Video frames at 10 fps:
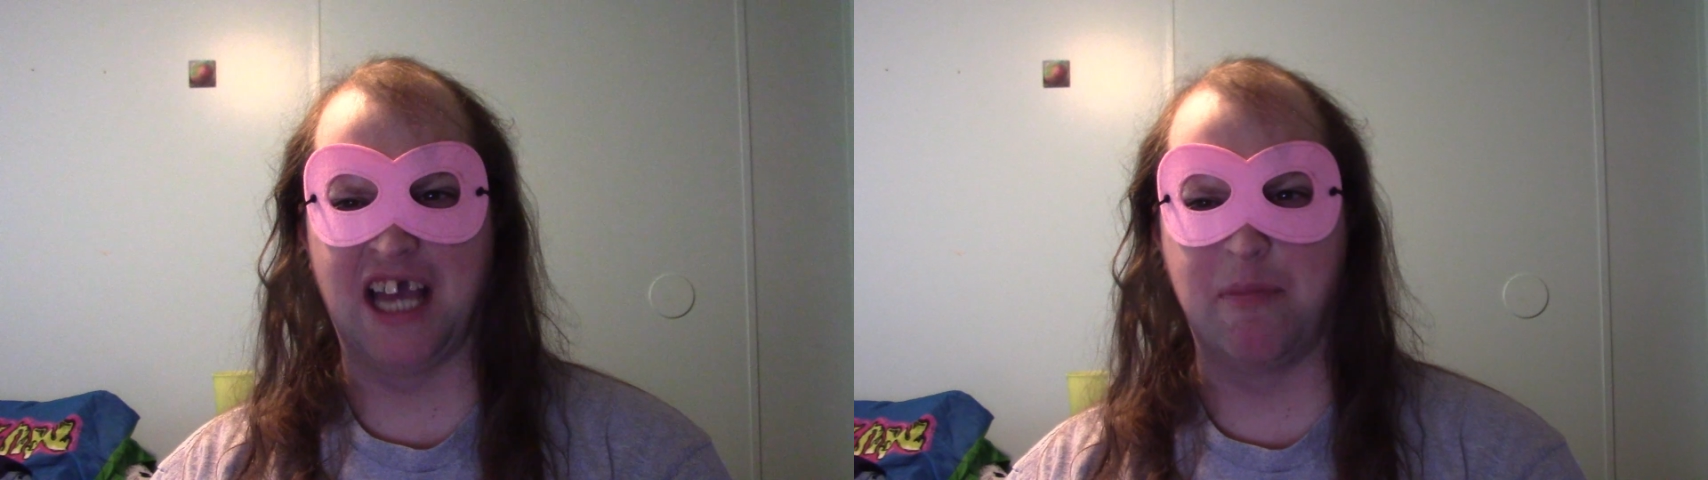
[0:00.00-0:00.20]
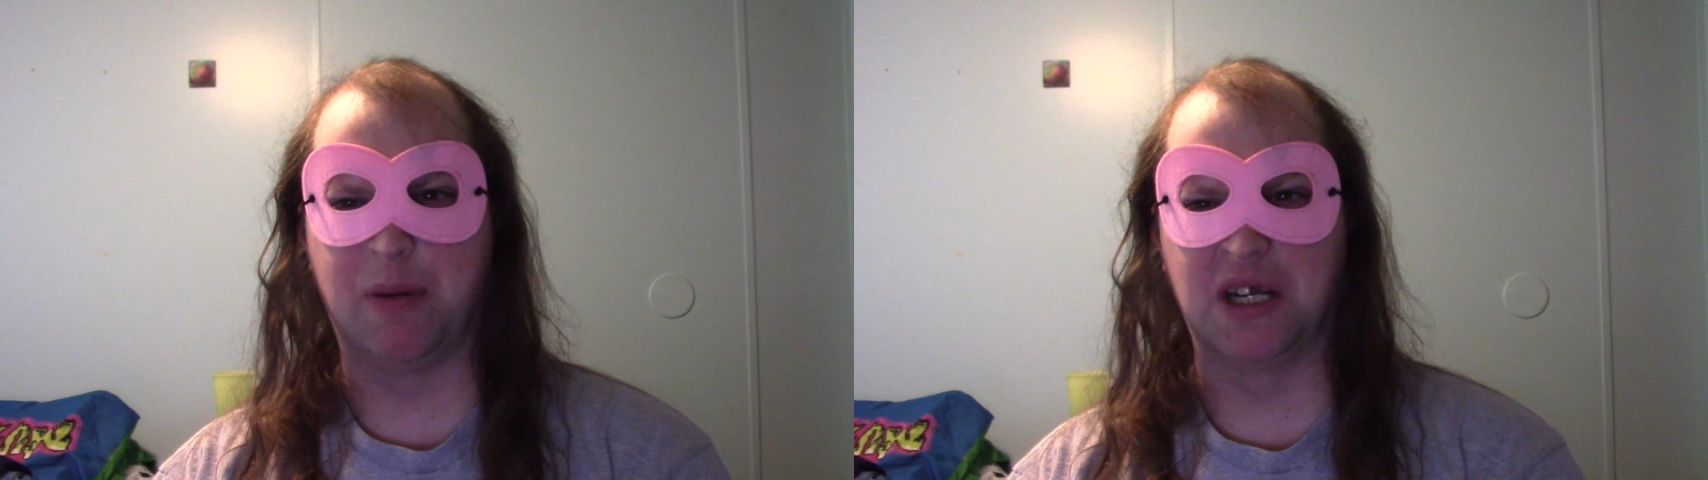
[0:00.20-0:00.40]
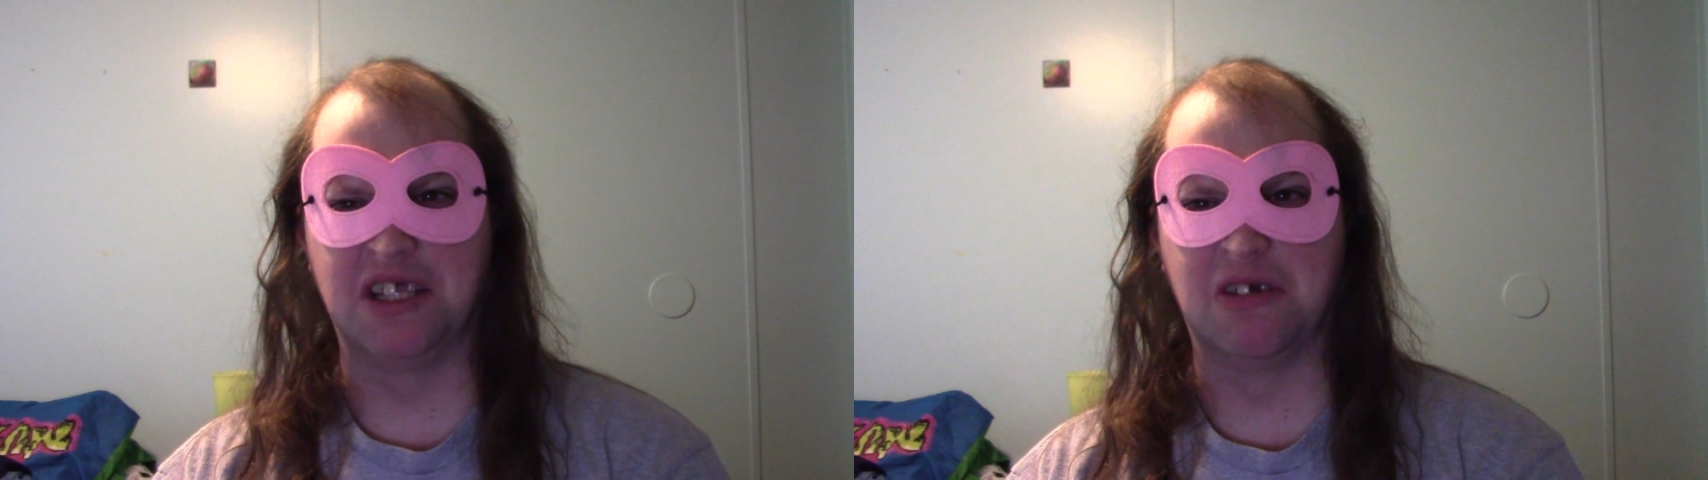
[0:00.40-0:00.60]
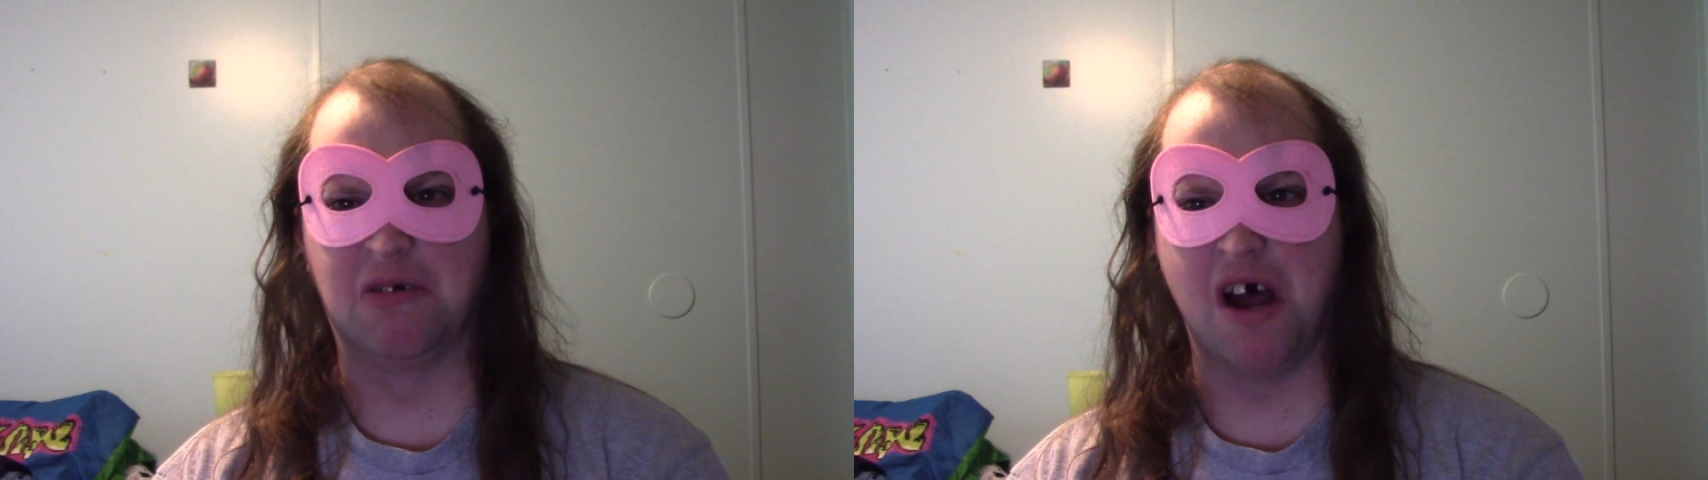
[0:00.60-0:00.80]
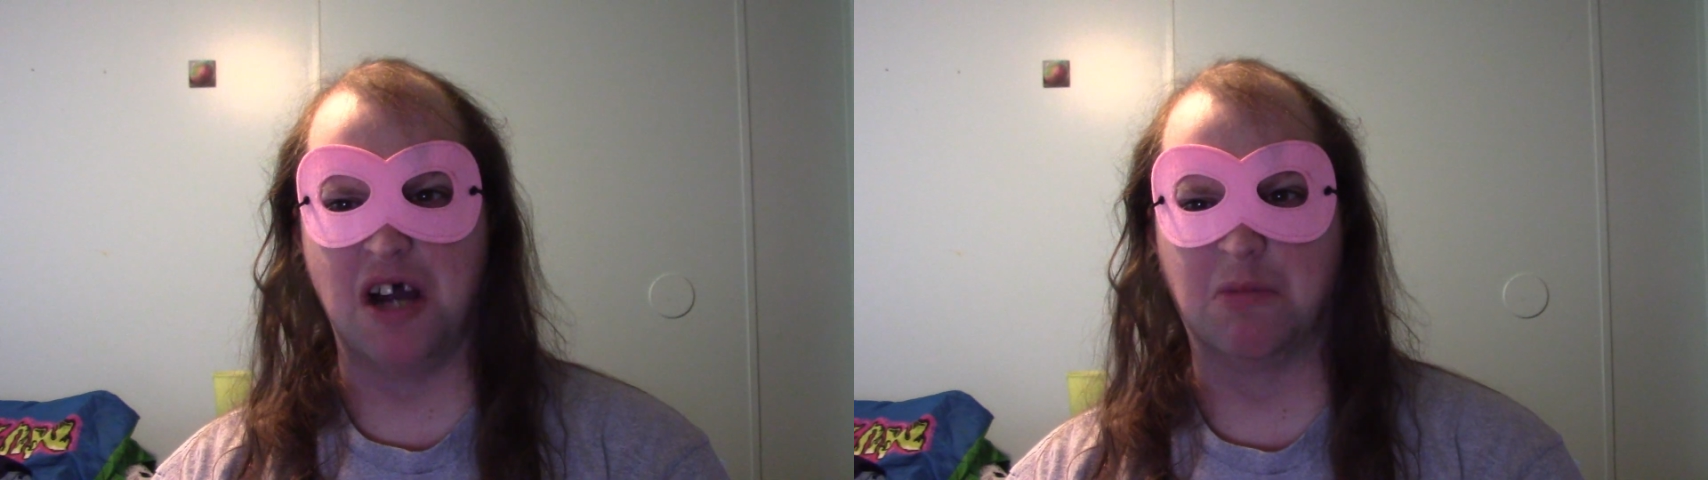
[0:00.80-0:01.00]
I put in the
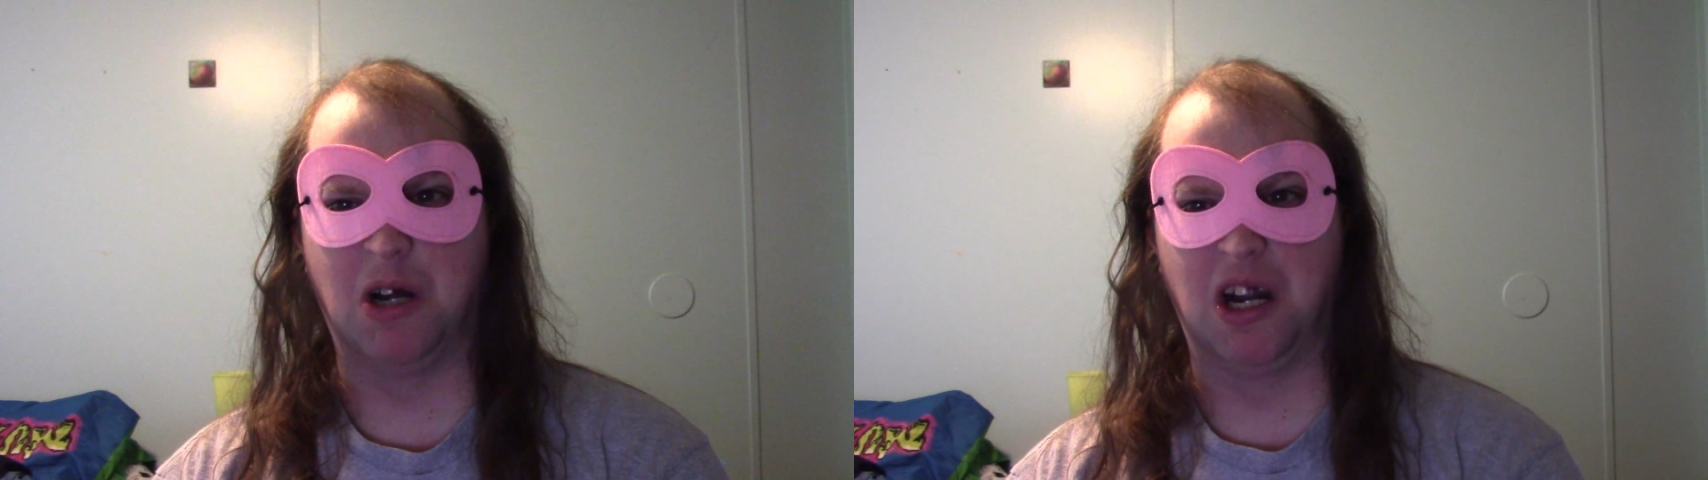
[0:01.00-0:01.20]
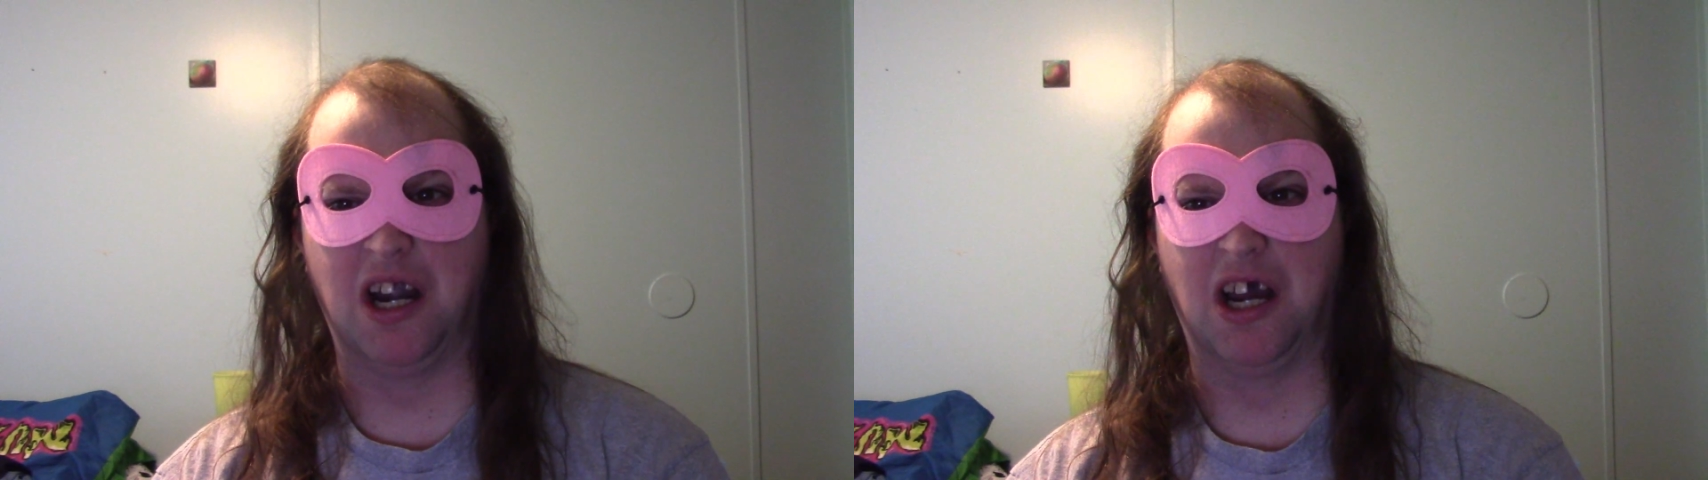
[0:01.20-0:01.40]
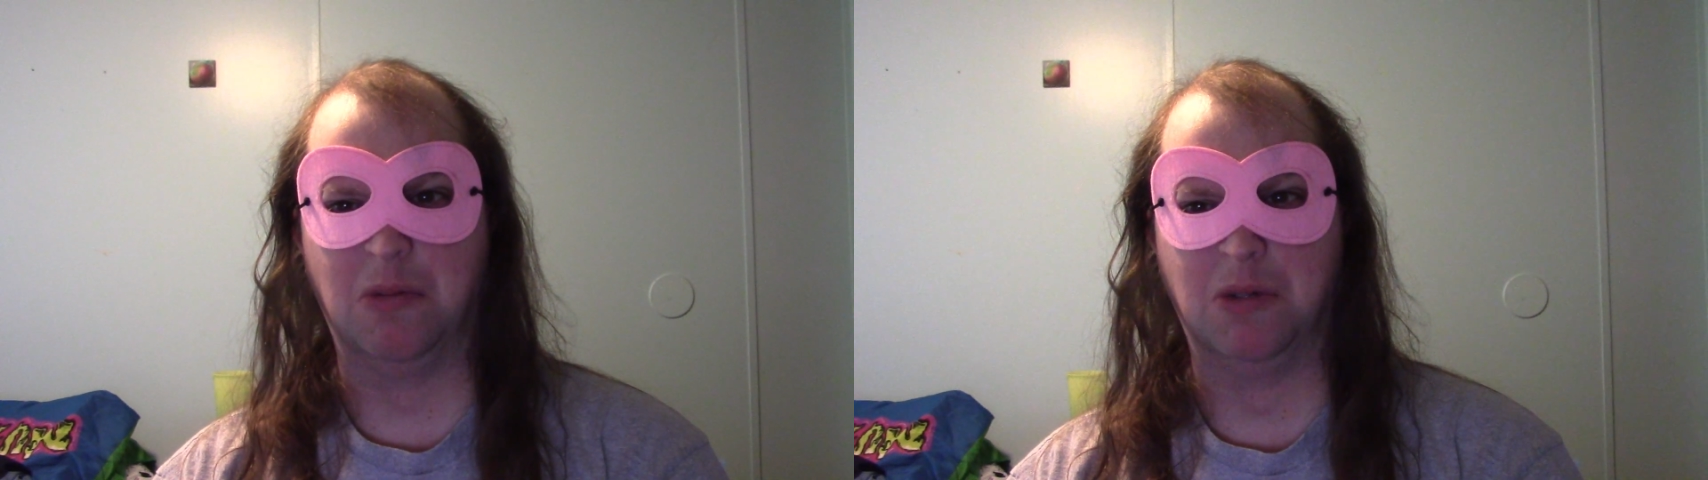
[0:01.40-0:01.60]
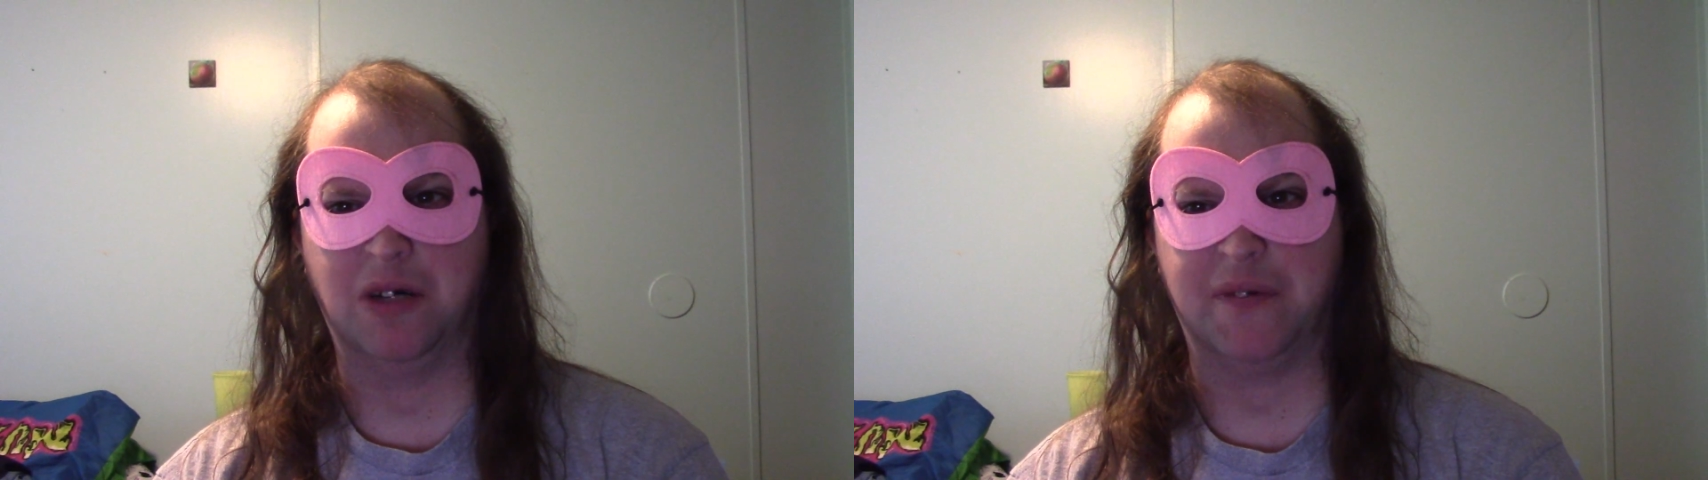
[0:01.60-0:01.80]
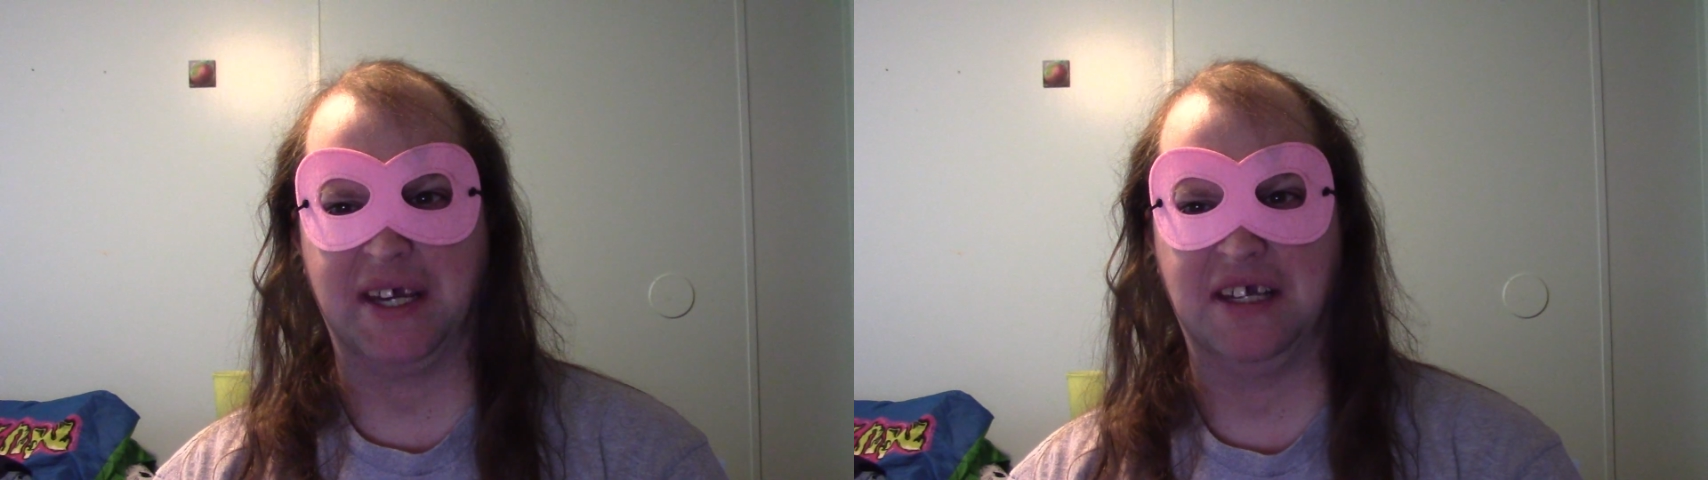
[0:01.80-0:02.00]
wrong
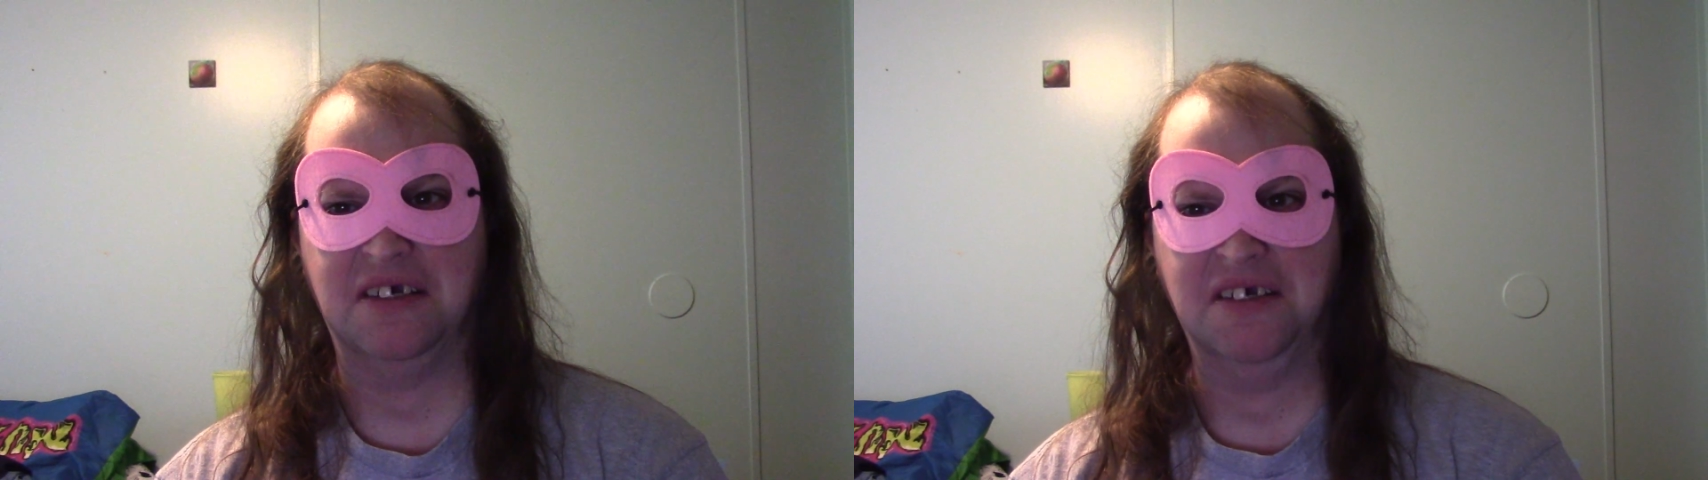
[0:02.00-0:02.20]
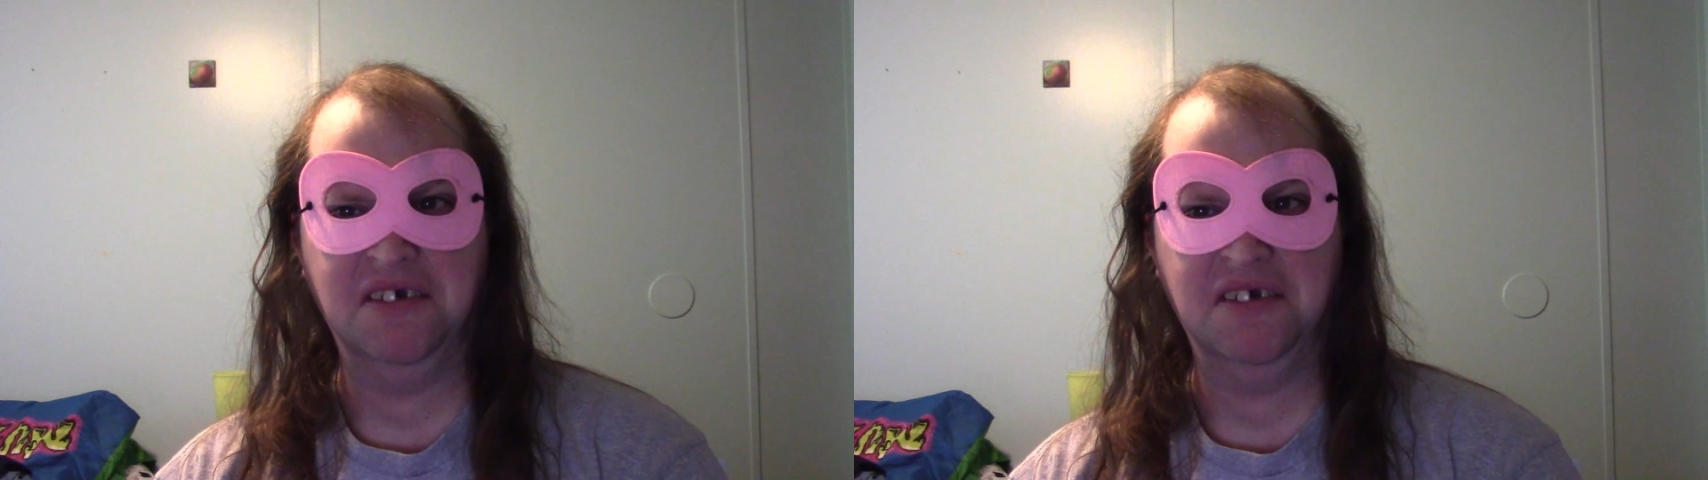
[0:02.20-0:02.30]
Mario movie!